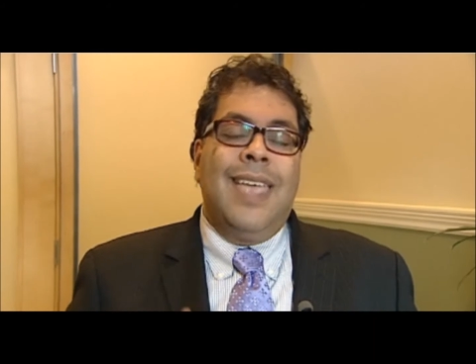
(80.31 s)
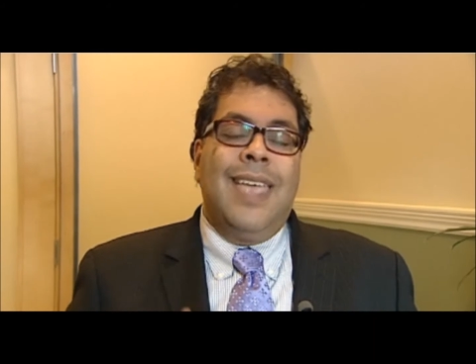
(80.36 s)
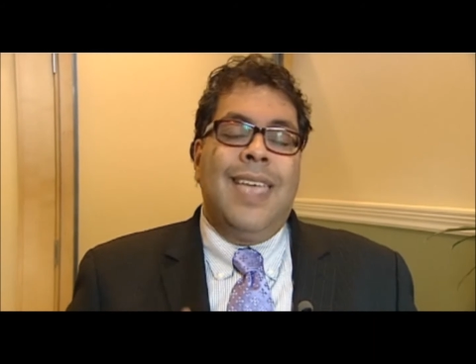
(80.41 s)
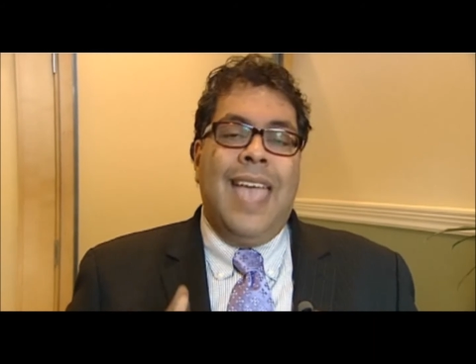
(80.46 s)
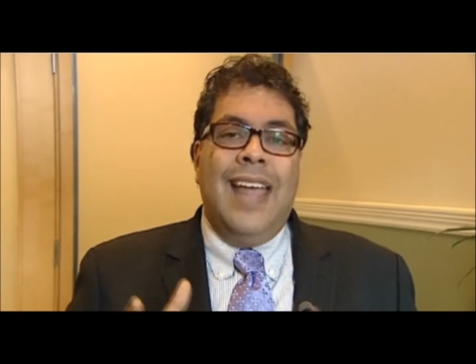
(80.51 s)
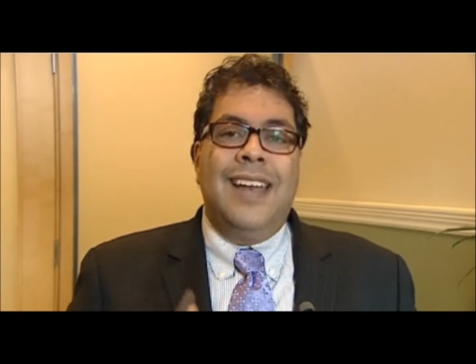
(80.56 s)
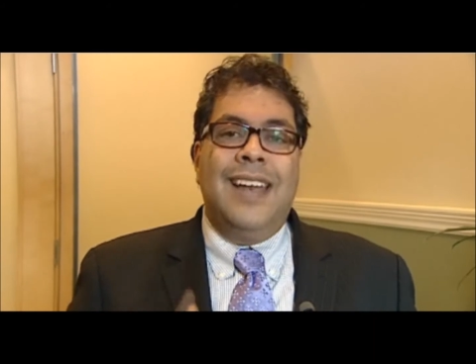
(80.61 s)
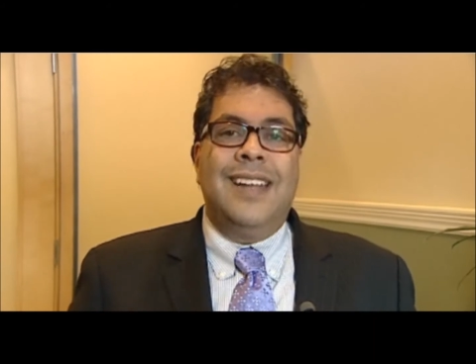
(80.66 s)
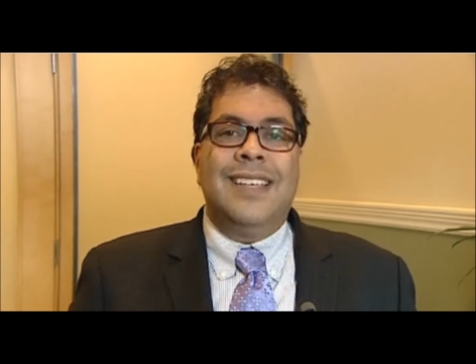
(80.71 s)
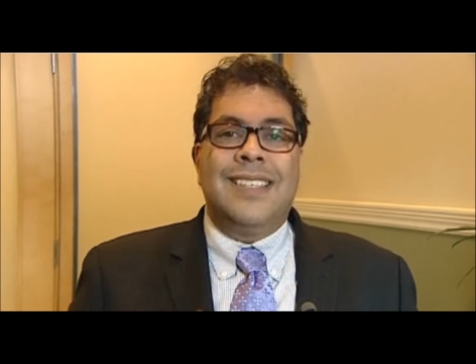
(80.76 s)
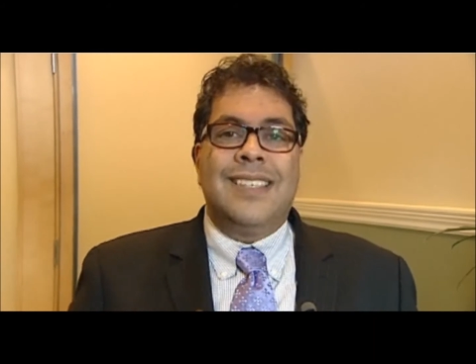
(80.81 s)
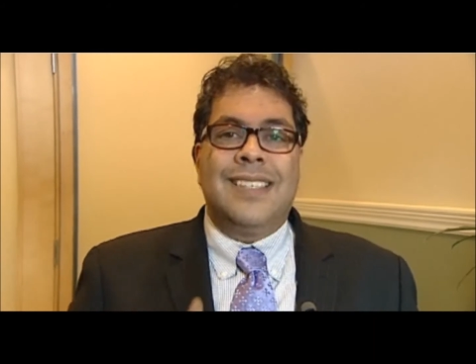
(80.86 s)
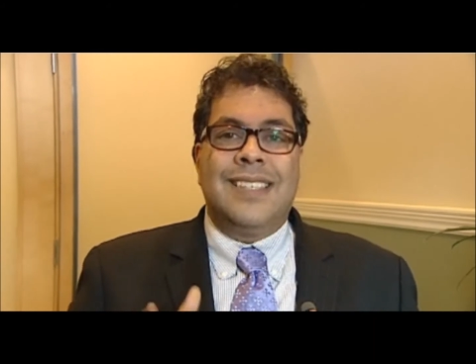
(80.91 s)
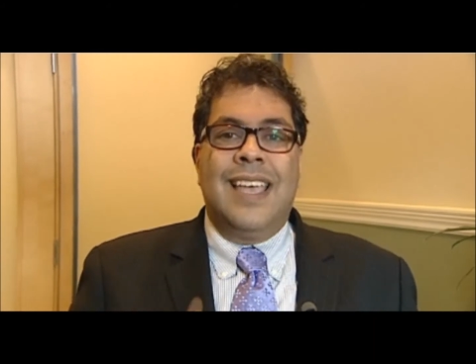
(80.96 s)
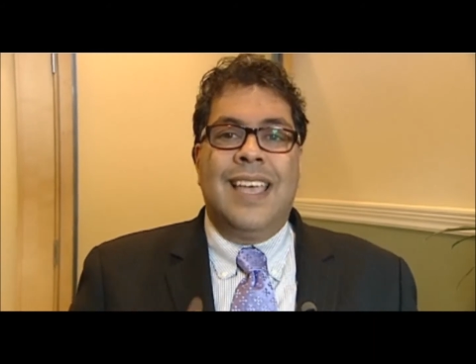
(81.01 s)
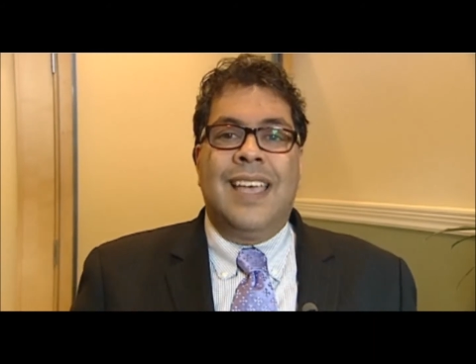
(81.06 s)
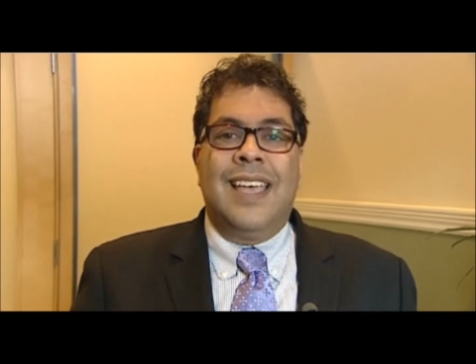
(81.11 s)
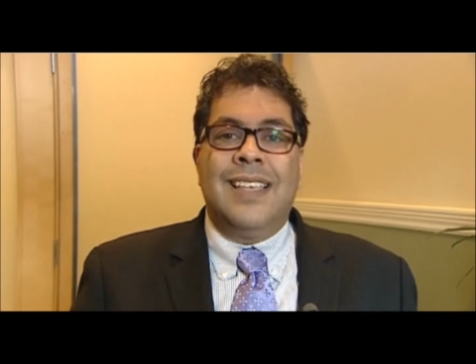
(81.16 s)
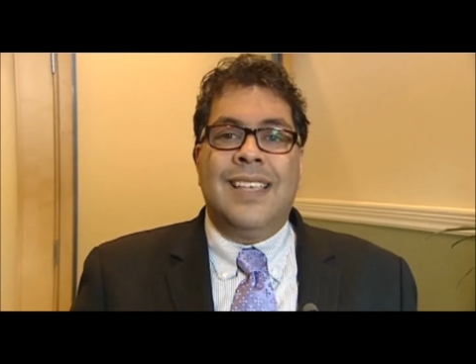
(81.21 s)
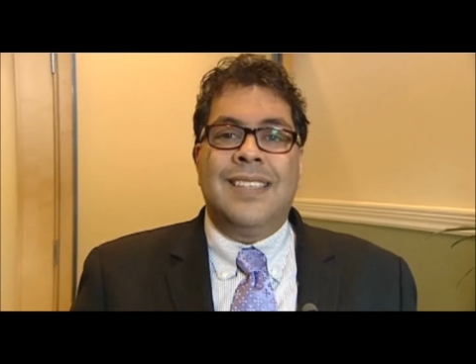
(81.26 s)
Canada
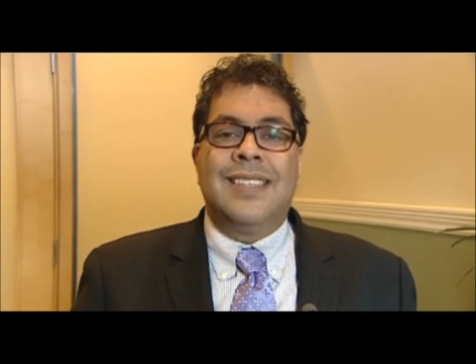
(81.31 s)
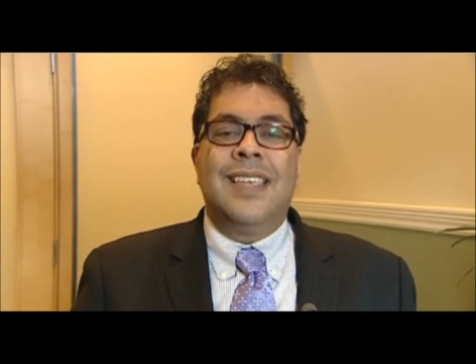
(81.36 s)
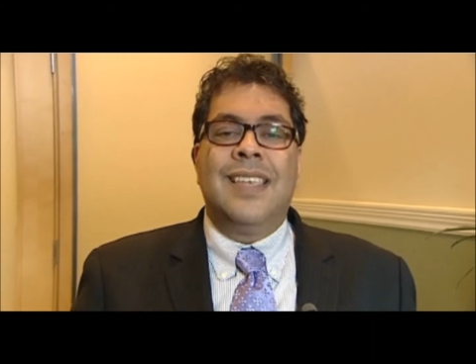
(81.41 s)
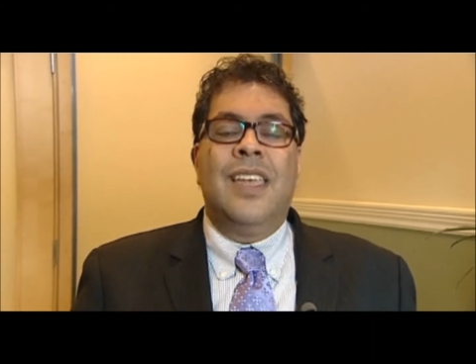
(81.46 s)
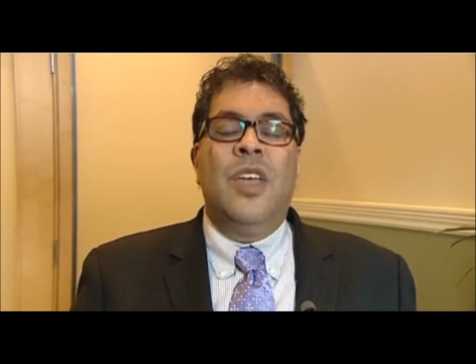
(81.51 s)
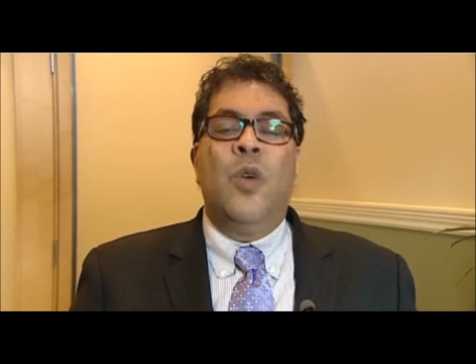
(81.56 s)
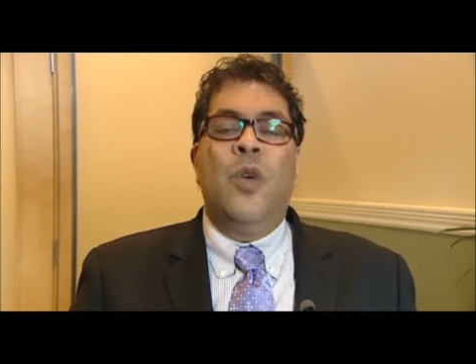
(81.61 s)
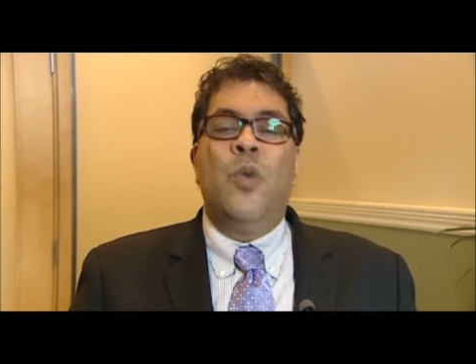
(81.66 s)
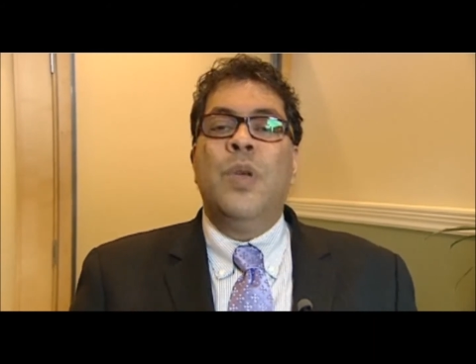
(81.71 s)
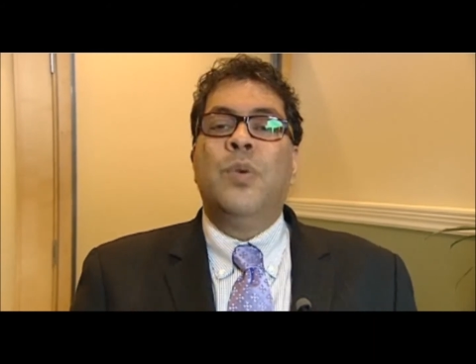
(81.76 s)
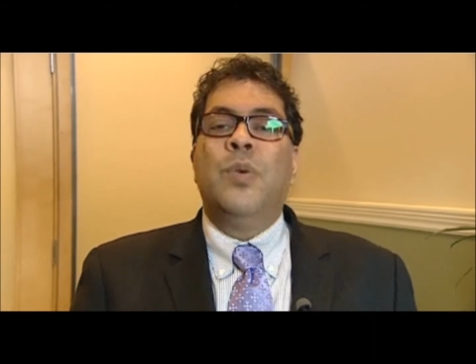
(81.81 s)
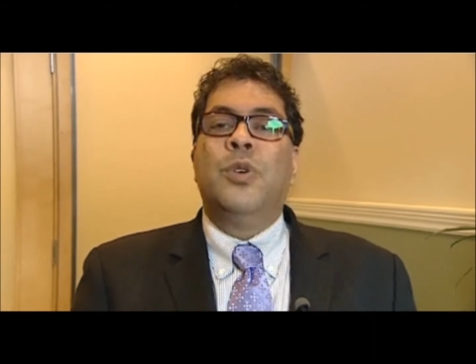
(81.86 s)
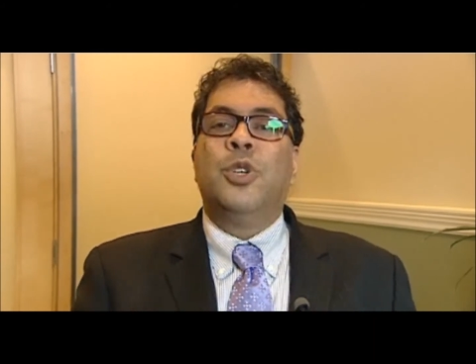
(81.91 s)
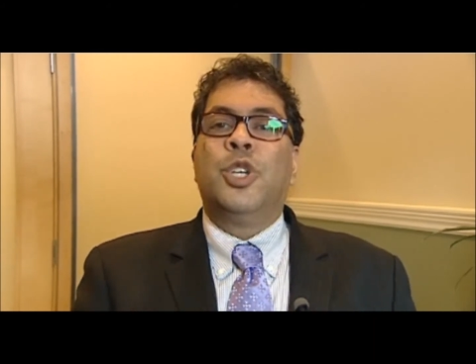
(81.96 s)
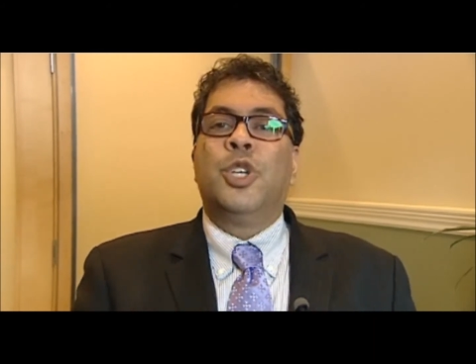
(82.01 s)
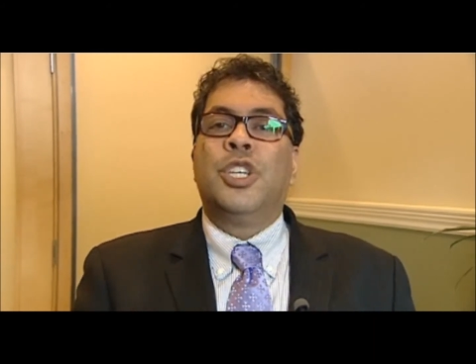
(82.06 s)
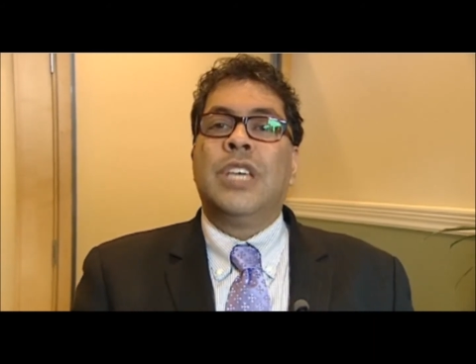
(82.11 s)
says we will